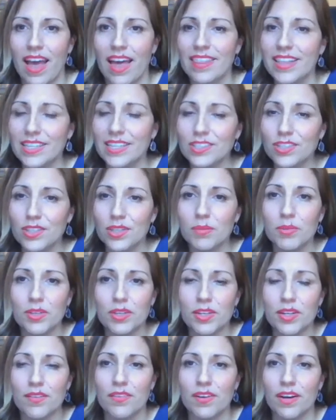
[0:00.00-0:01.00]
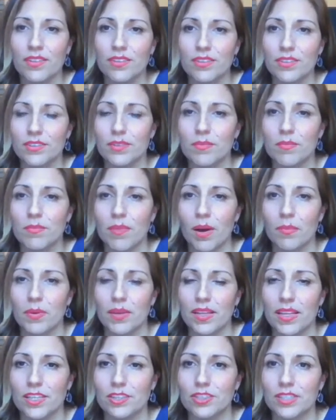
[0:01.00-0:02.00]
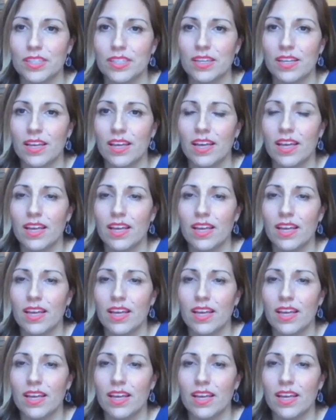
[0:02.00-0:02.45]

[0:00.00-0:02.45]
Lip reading: And that's our community of color population.